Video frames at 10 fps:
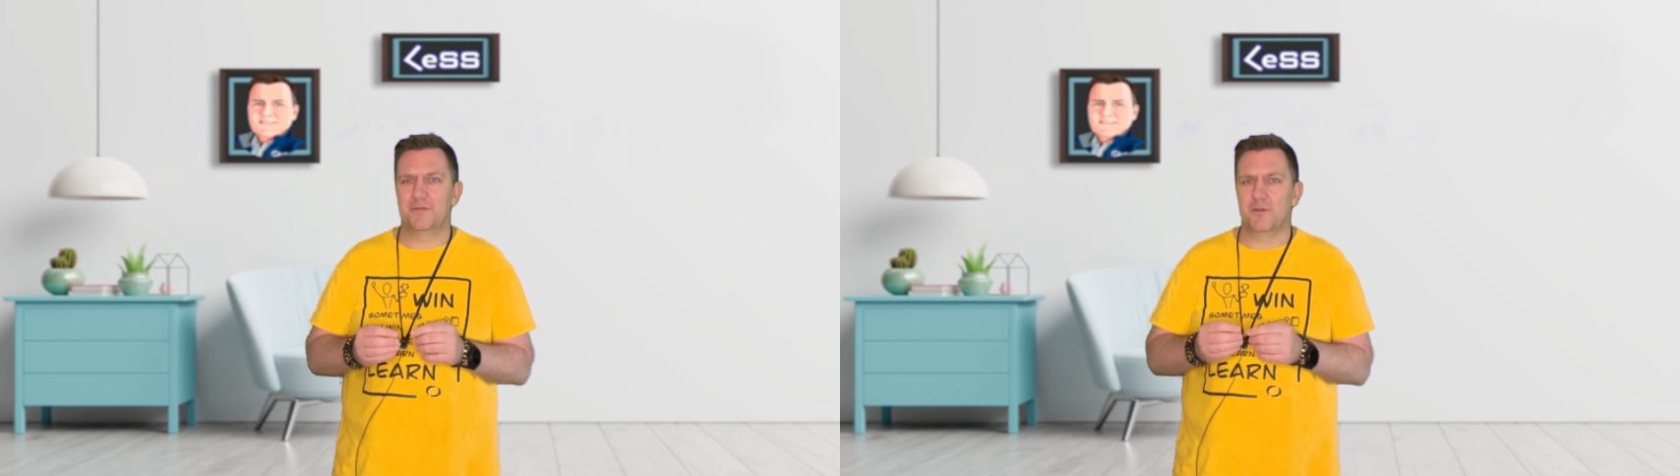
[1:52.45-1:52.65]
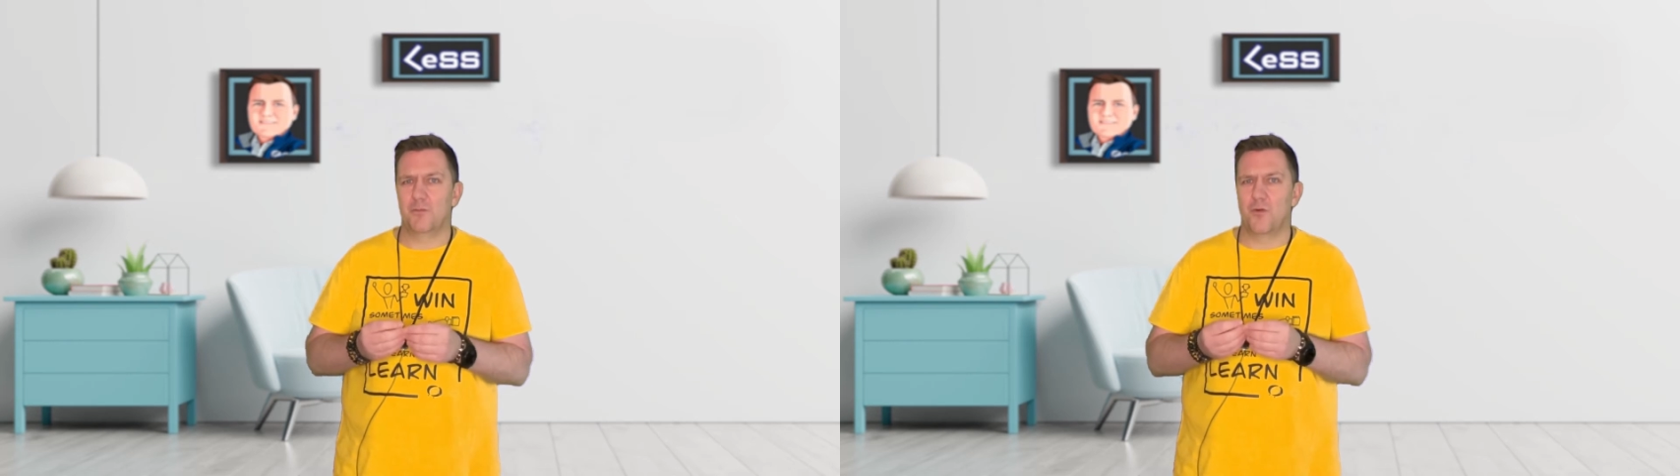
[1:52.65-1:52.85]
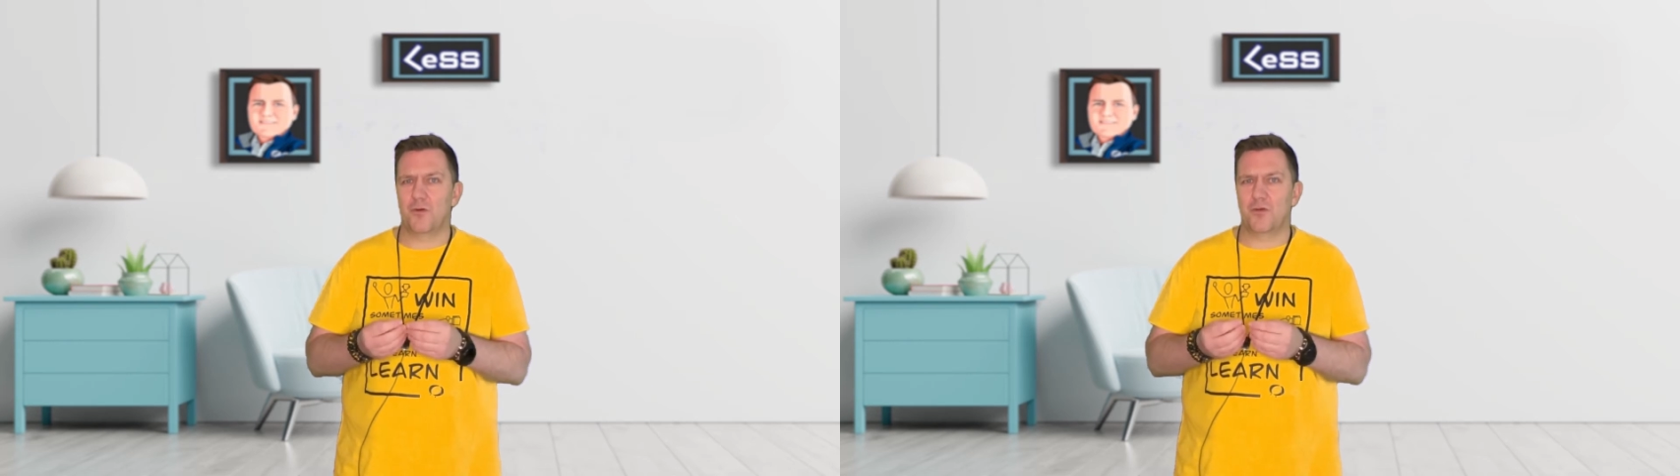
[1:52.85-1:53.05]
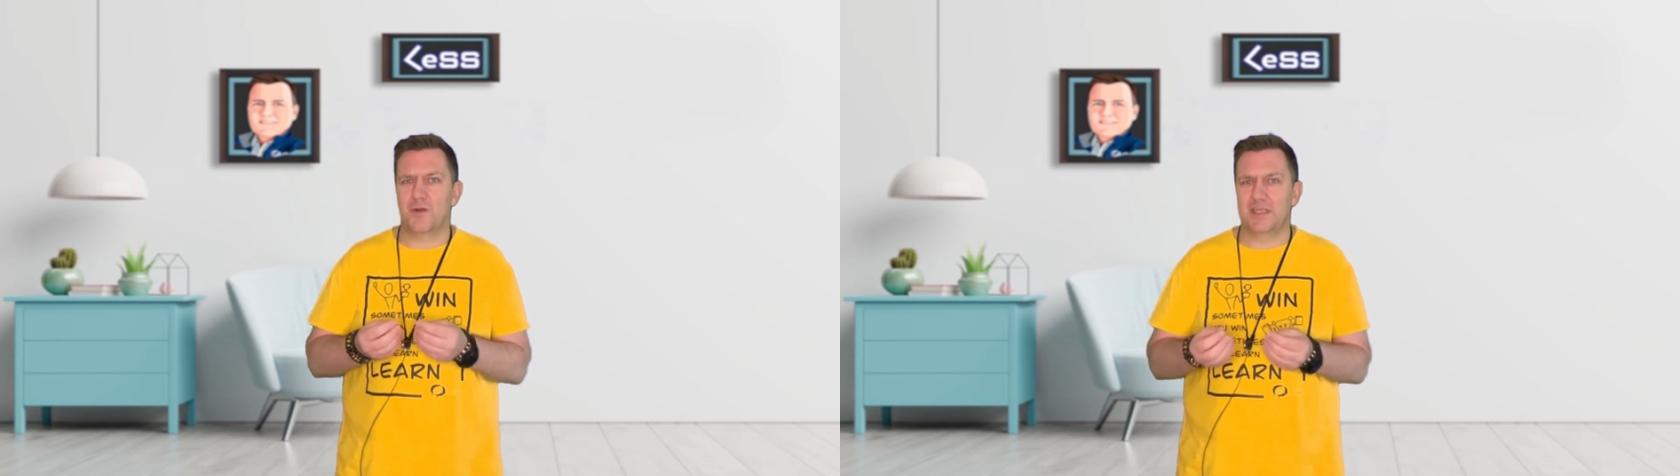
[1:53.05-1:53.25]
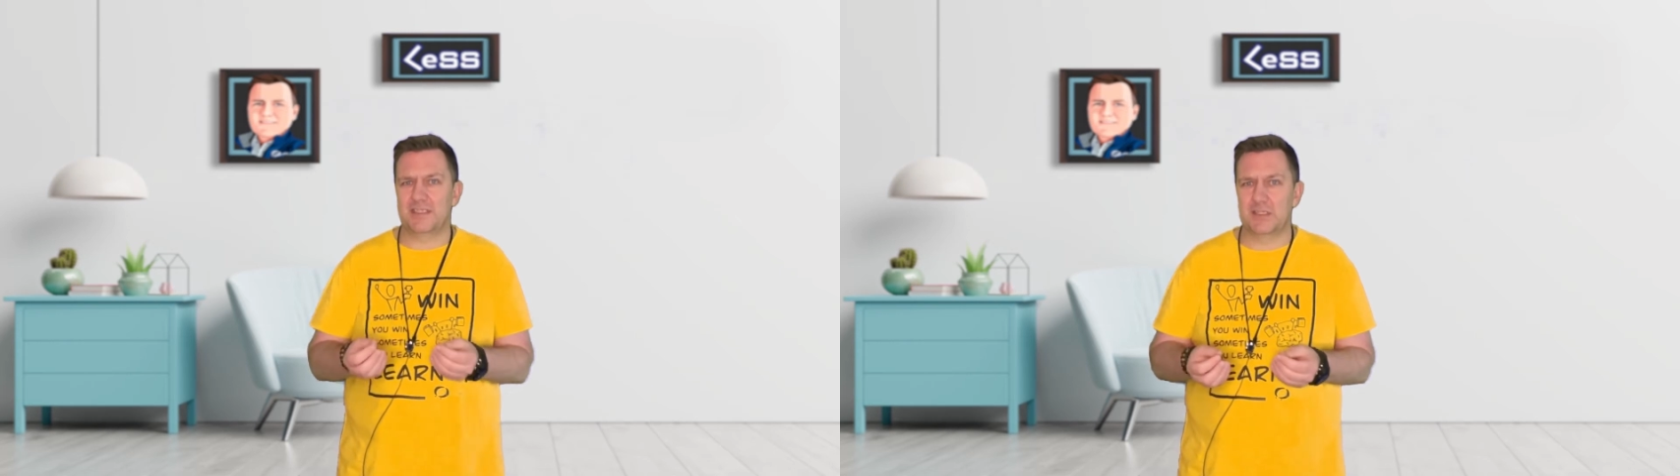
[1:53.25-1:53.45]
the more
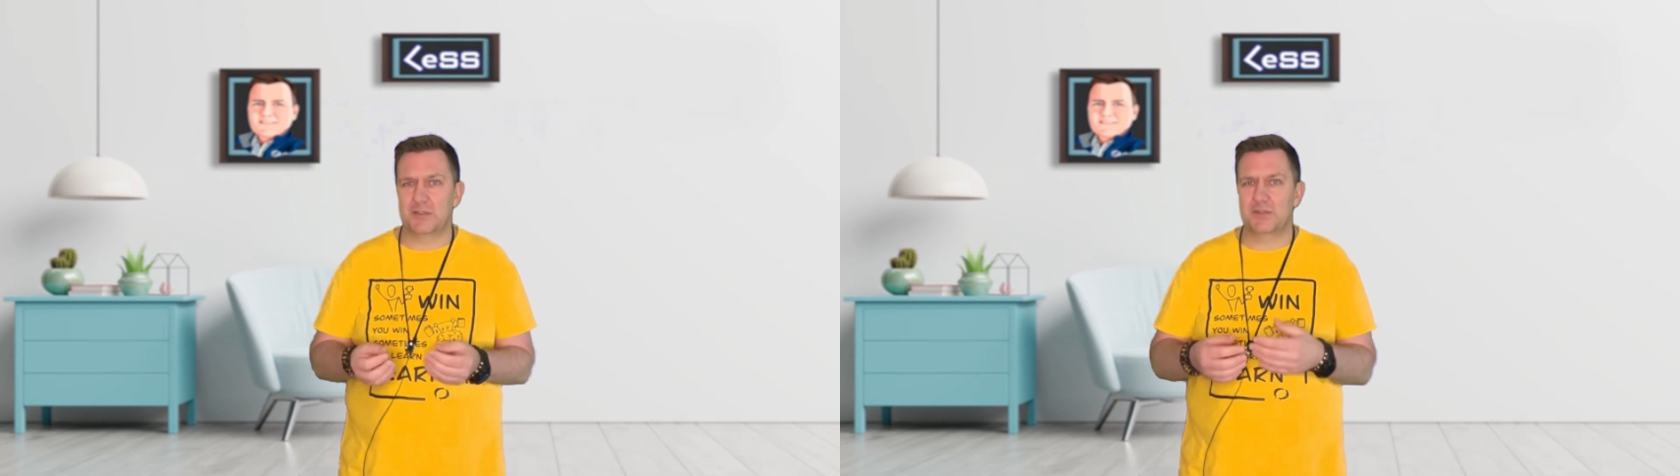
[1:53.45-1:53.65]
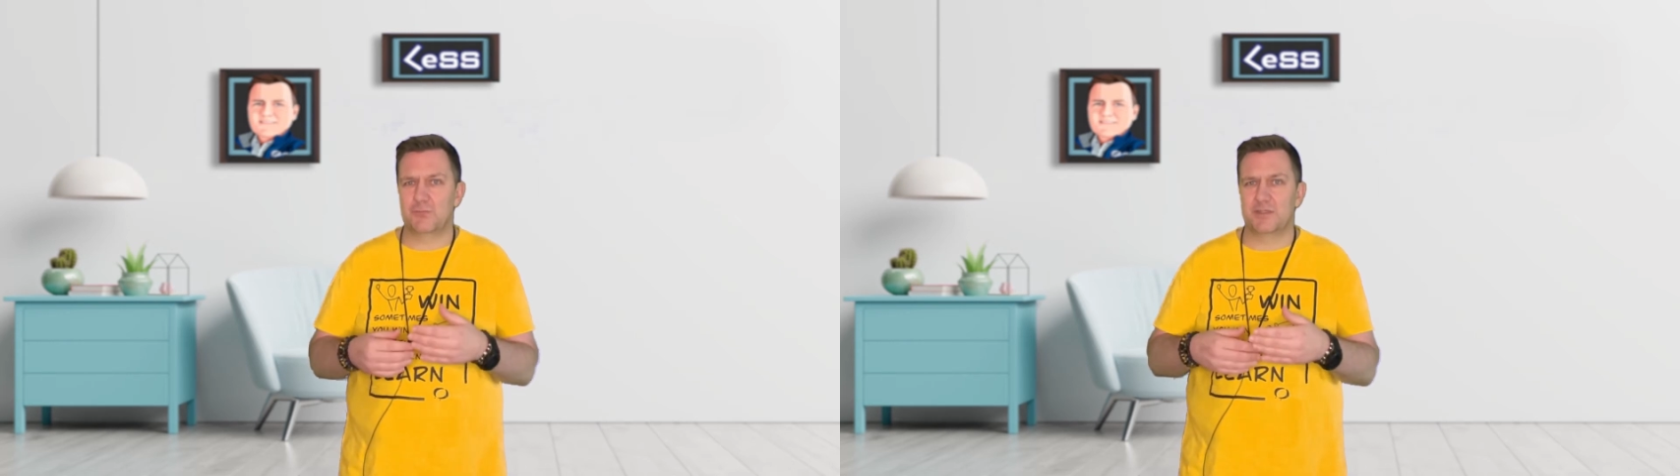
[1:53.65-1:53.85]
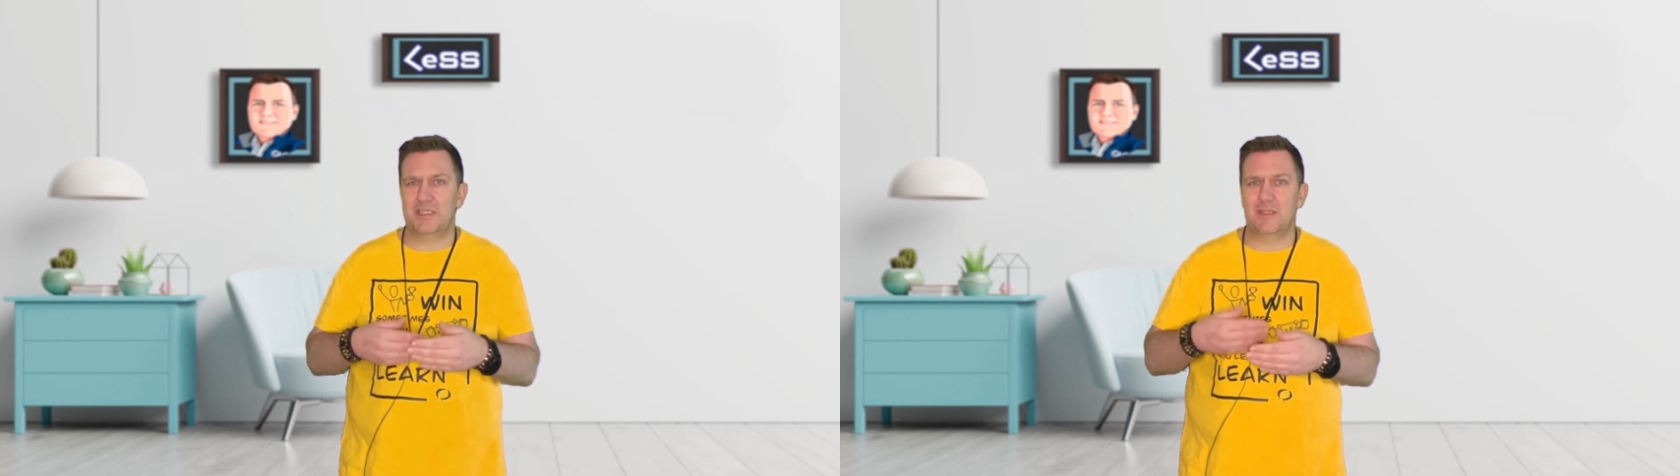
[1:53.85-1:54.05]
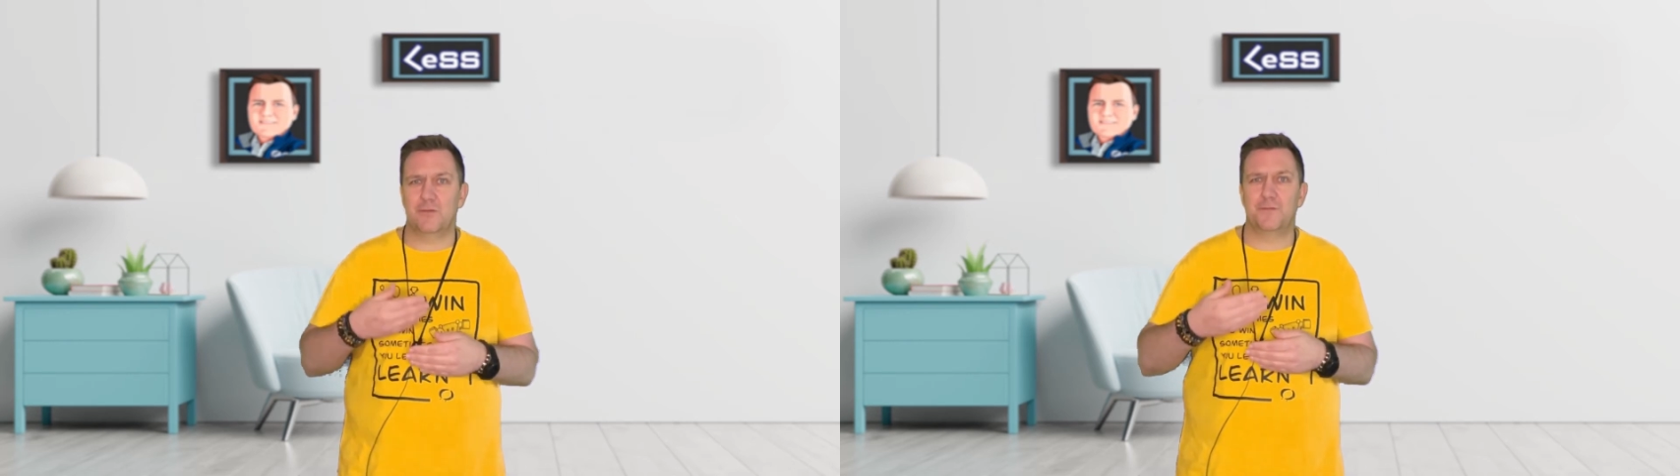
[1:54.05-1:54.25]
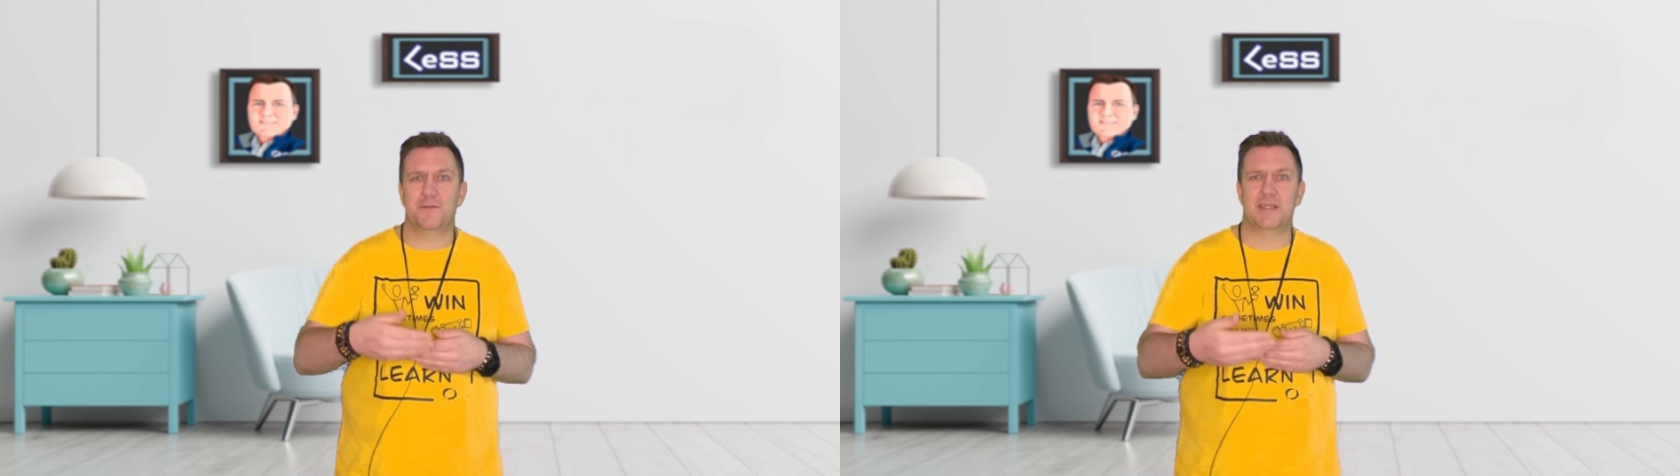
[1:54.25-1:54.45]
gray zones will need to
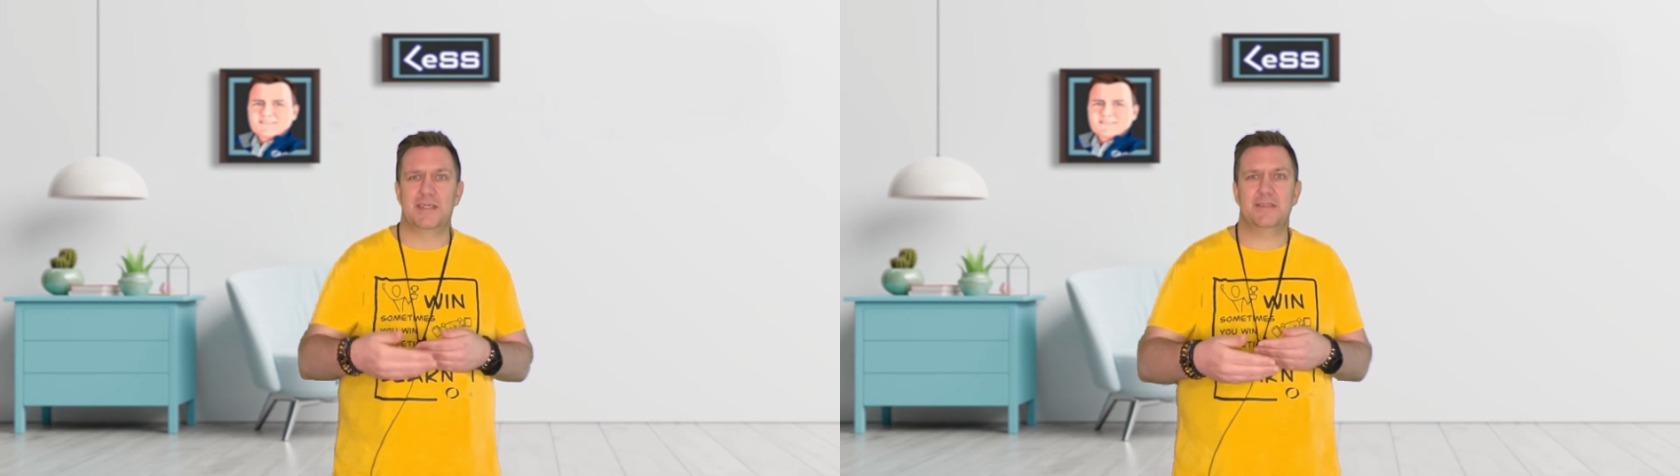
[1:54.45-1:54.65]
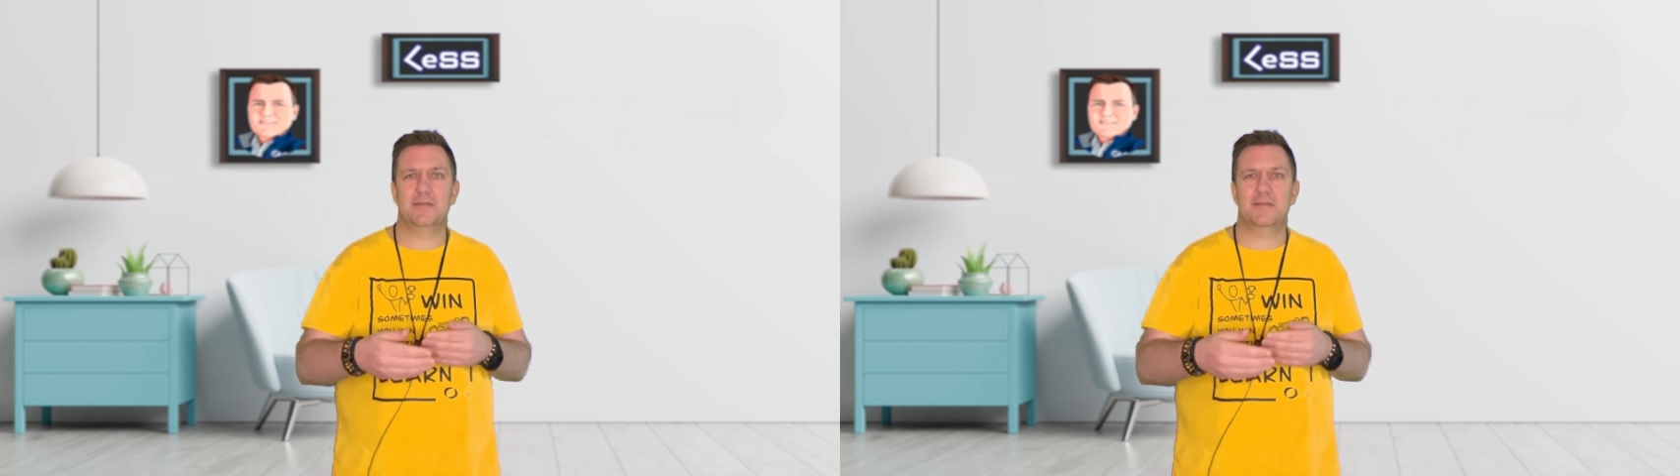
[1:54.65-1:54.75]
fill in